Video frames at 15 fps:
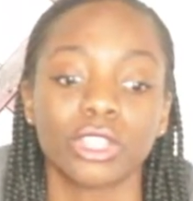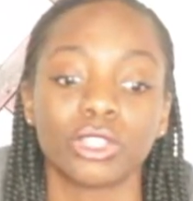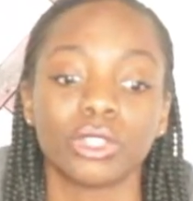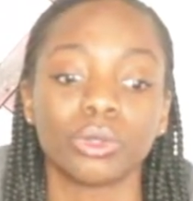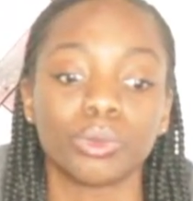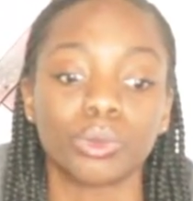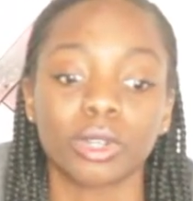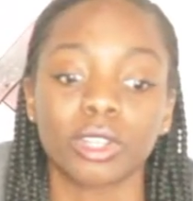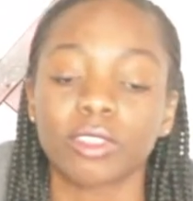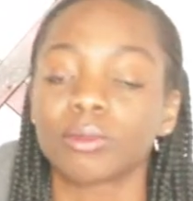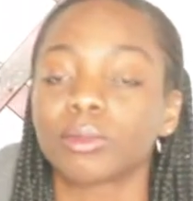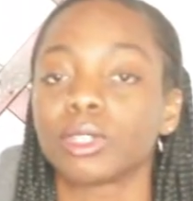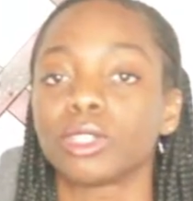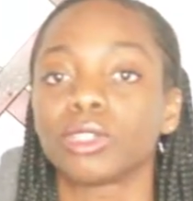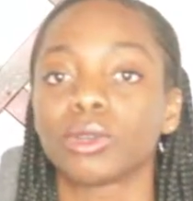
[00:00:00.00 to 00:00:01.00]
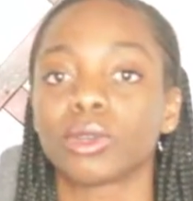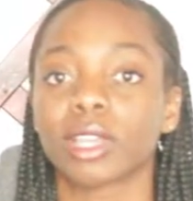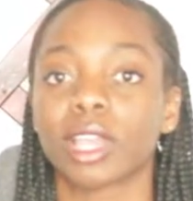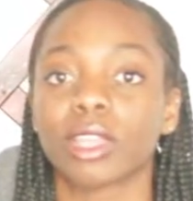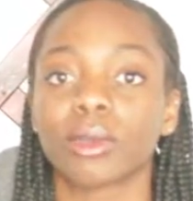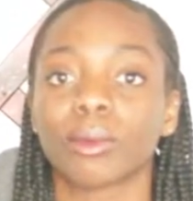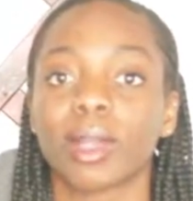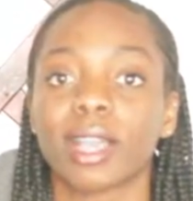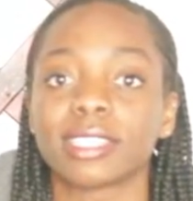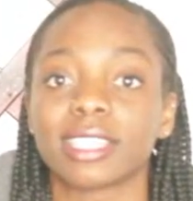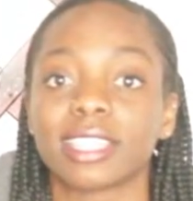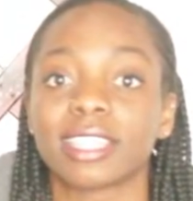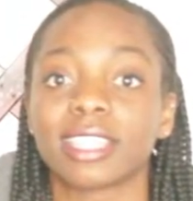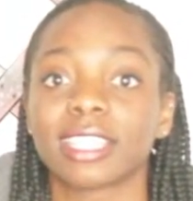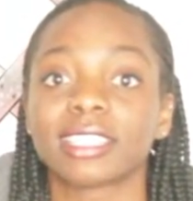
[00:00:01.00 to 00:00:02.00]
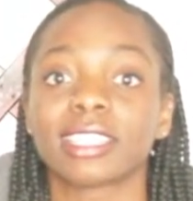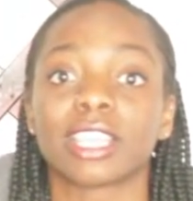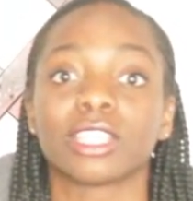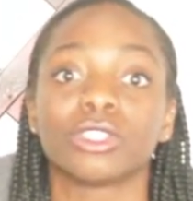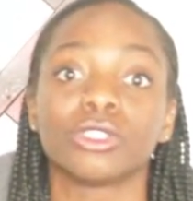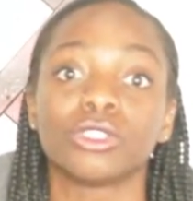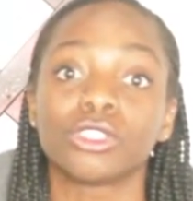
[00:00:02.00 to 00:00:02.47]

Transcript: you wouldn't wouldn't have been doing otherwise, and things that you